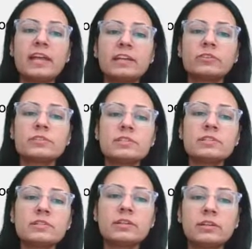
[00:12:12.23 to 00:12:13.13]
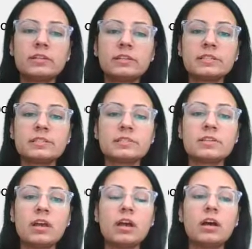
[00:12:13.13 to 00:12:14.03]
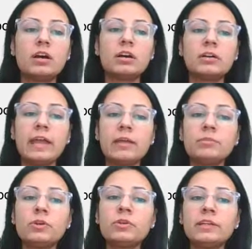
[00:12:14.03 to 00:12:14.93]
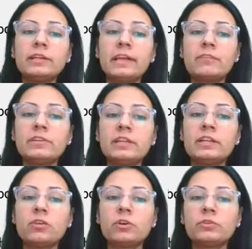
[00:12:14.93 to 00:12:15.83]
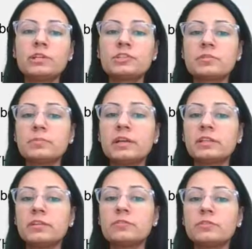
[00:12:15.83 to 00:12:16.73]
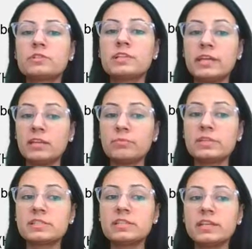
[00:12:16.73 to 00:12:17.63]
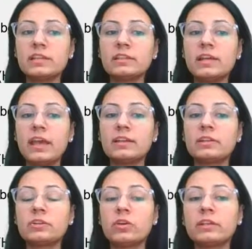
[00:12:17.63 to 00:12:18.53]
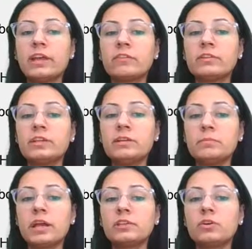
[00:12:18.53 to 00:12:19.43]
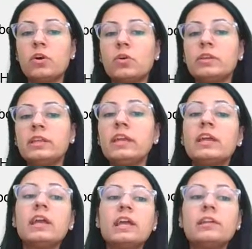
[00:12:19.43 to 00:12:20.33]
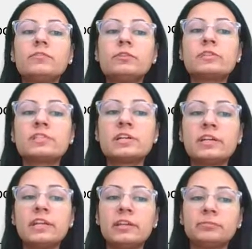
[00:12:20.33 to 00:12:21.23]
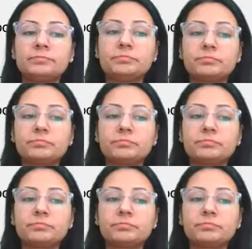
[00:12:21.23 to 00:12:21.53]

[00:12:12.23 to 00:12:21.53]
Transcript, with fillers: Diagnosis, this is amniotic cavity inoculation by the influenza A, B, C and the Allantoin cavity by the only influenza A.